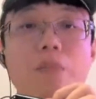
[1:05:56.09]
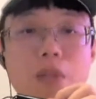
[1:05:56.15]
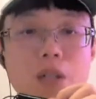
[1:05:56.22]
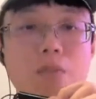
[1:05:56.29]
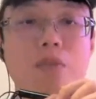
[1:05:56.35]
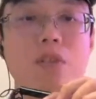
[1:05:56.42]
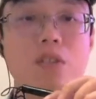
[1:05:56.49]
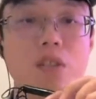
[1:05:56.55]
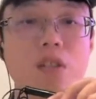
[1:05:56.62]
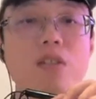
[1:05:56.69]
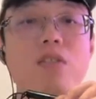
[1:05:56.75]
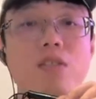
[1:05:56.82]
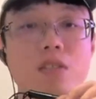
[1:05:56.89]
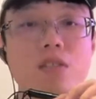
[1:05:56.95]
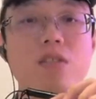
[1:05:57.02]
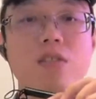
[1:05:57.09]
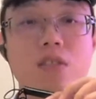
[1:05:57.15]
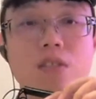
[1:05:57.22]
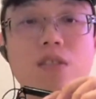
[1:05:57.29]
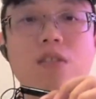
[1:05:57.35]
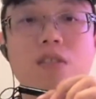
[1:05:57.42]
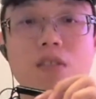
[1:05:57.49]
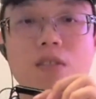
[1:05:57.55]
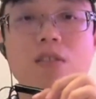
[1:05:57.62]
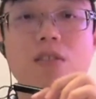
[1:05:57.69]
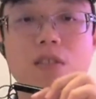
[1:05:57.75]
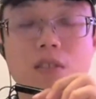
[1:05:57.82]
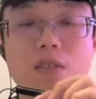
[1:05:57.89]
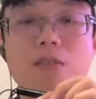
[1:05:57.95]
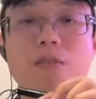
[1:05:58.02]
that paper, yes,
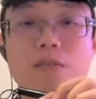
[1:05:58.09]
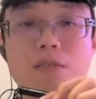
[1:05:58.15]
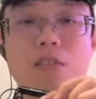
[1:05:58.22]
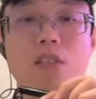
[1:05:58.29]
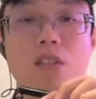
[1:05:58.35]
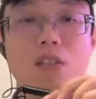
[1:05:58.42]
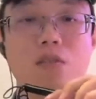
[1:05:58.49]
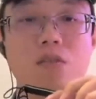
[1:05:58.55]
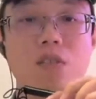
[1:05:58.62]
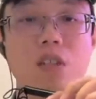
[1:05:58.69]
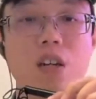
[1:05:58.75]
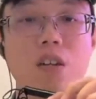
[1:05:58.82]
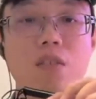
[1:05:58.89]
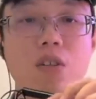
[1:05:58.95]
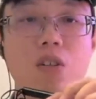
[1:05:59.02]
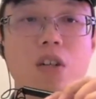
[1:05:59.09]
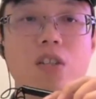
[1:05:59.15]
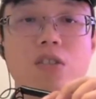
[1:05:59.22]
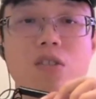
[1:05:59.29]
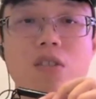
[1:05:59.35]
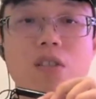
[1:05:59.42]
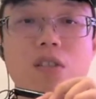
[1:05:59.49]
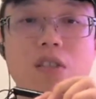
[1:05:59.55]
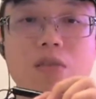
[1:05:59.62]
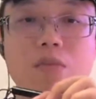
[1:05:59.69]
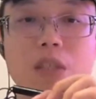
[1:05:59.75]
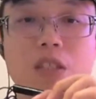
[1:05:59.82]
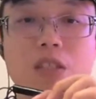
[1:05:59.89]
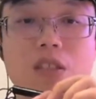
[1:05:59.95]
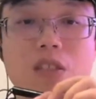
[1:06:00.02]
we have occasionally
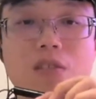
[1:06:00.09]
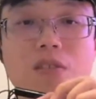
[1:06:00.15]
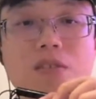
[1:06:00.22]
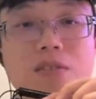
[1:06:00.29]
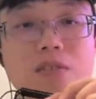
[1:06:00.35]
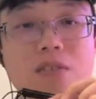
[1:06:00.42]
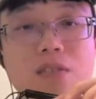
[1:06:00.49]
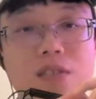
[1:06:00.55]
meeting.